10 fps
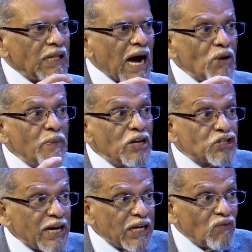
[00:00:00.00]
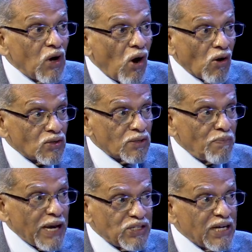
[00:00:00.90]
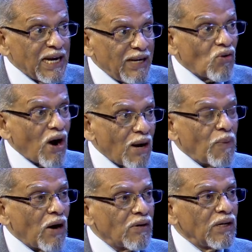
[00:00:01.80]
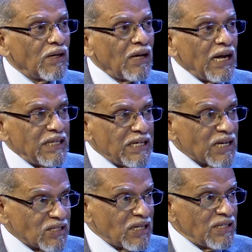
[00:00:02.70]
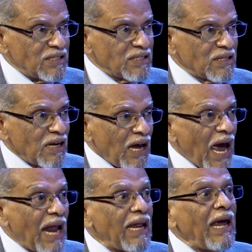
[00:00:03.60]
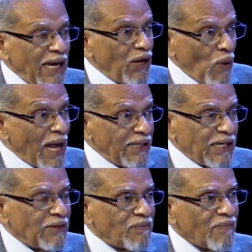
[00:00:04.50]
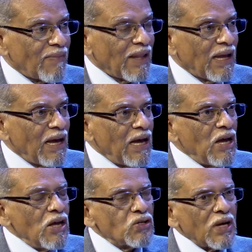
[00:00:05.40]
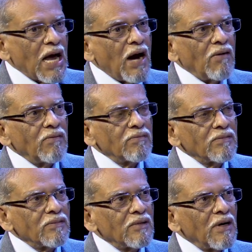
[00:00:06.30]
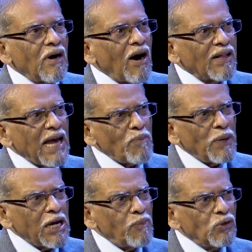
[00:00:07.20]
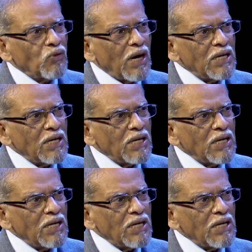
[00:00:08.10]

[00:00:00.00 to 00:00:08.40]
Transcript: The administrative laws basically talk about justice and equality. So now, are they applicable to